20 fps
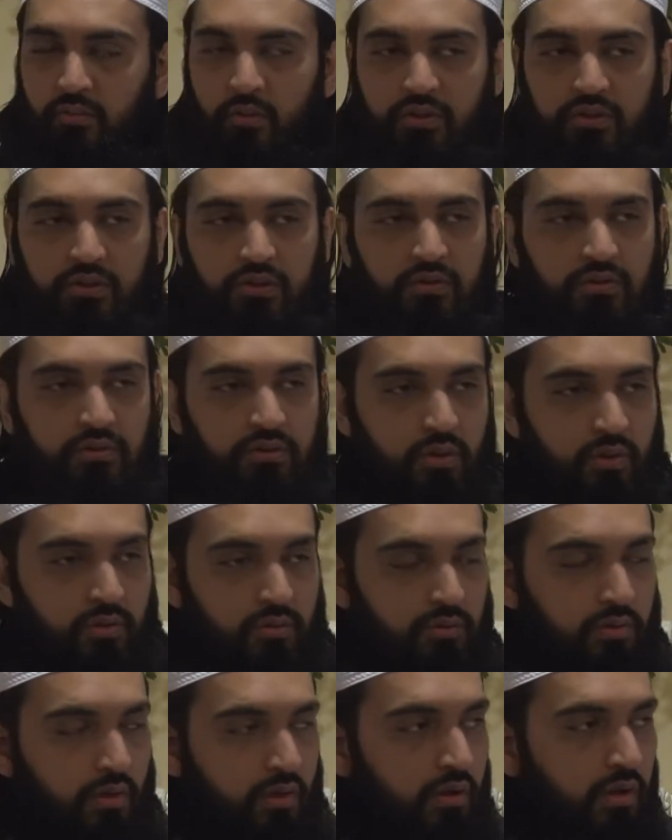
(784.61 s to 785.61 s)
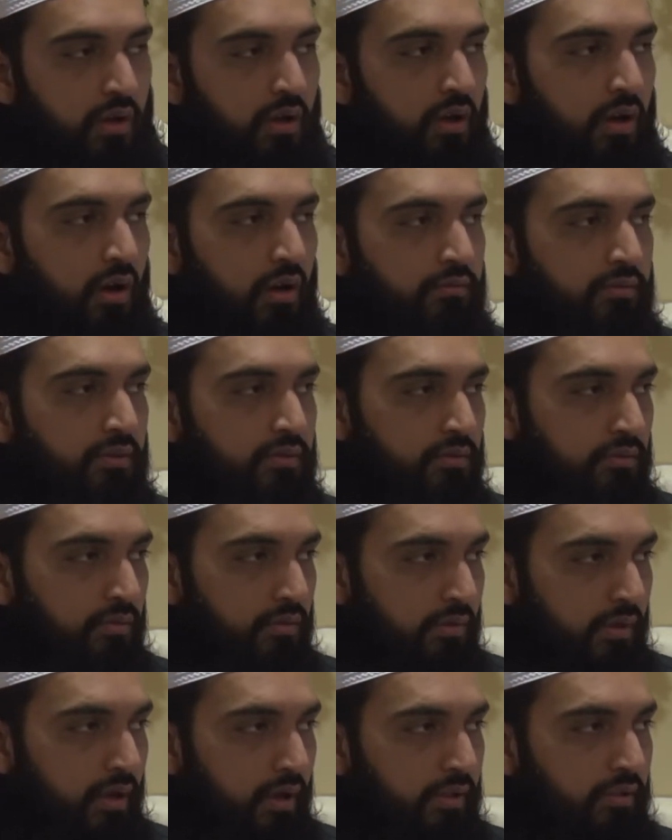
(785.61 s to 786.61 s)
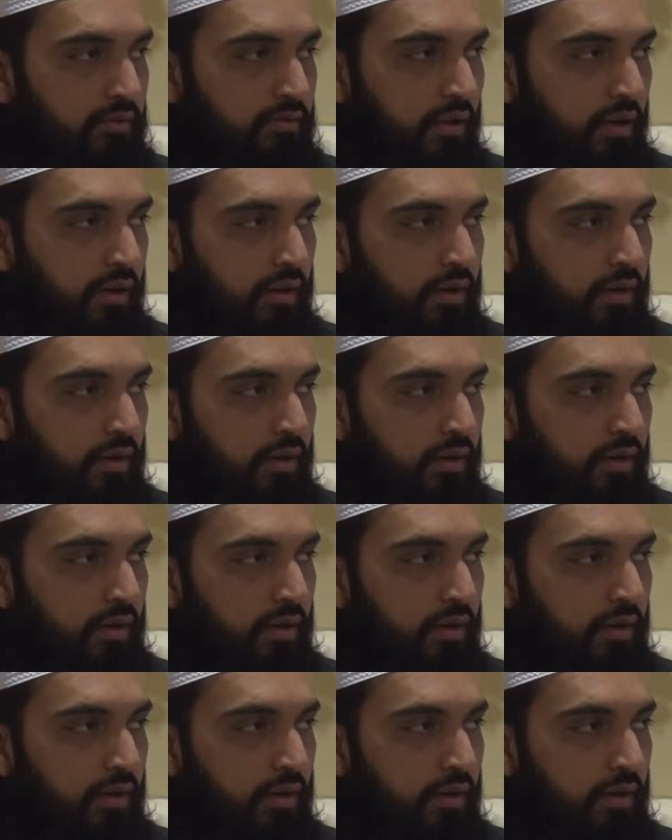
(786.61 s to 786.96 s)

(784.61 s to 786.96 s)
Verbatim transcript: What do you know of Rasulullah